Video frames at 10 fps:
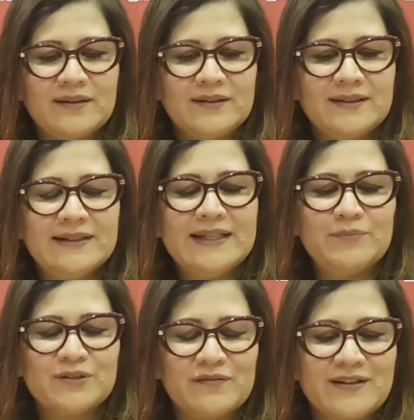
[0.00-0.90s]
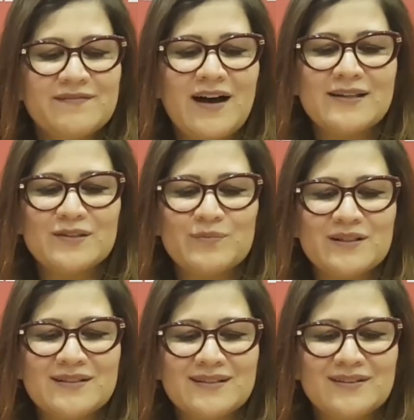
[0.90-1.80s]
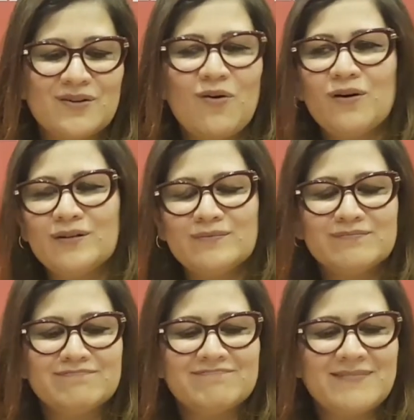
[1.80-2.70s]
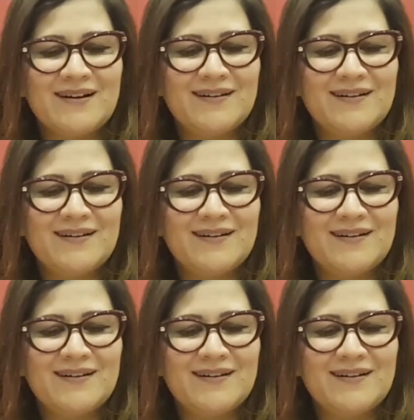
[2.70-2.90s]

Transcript: leaps of advancement in all